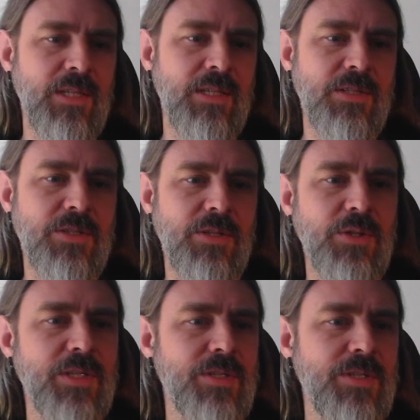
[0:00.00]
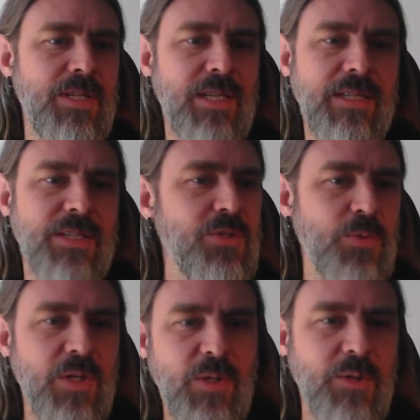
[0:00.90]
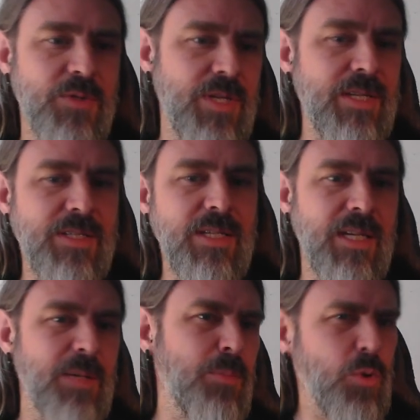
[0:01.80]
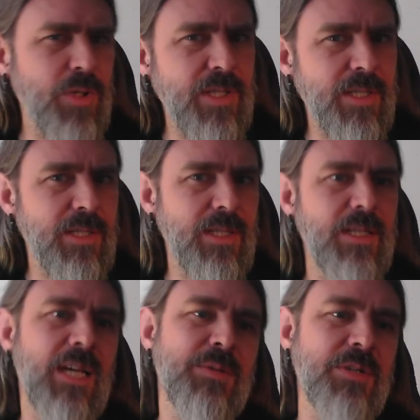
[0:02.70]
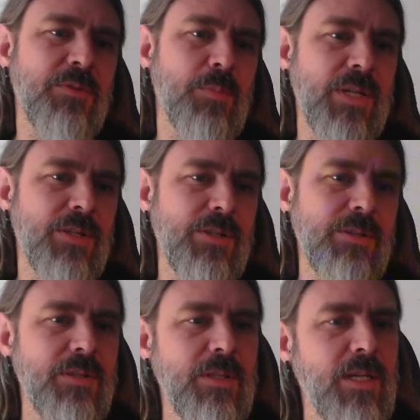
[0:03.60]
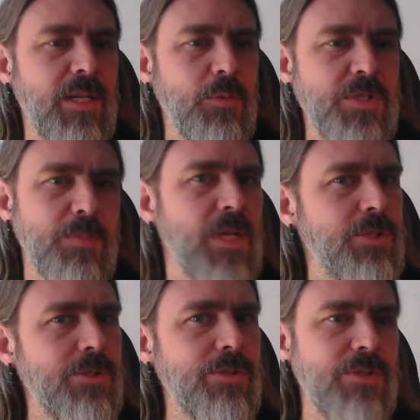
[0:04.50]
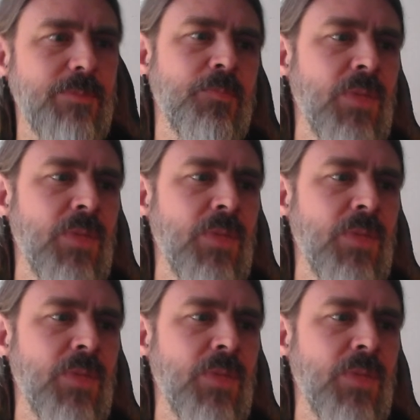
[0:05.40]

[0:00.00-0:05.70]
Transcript: So you can see, like, this is where I was testing importing an object from Blender with some textures.